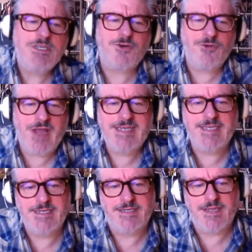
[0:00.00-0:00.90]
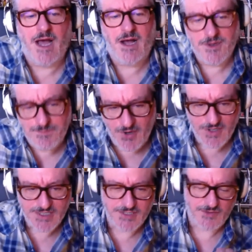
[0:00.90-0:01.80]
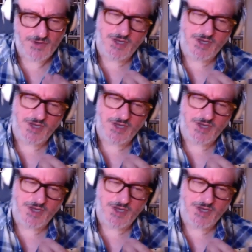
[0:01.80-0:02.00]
created the hard-boiled school.